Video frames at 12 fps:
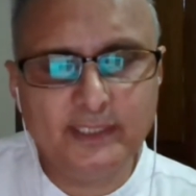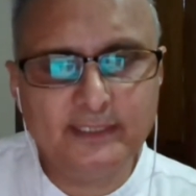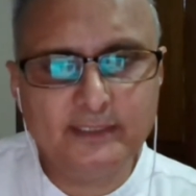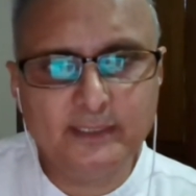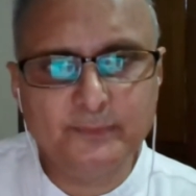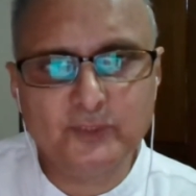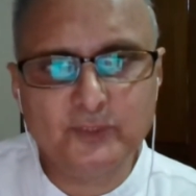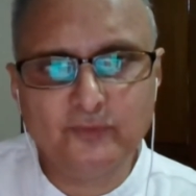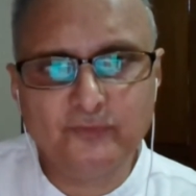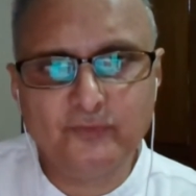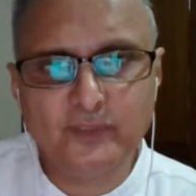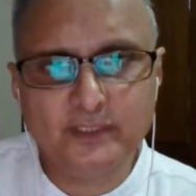in terms
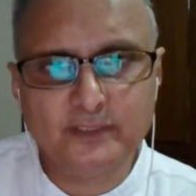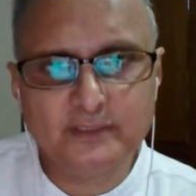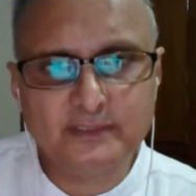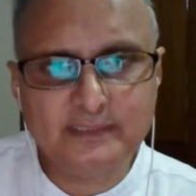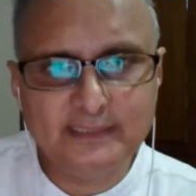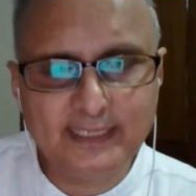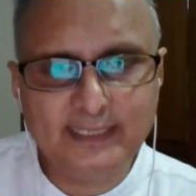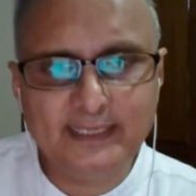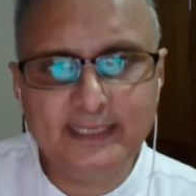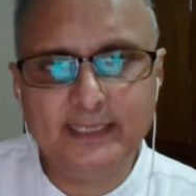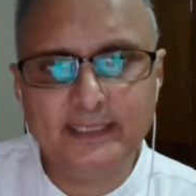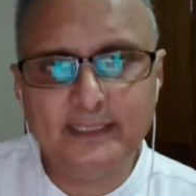of uh,
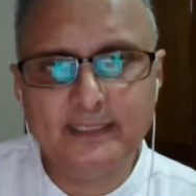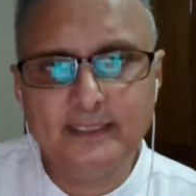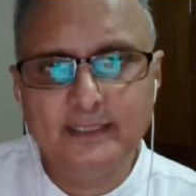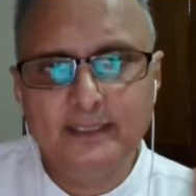CIA,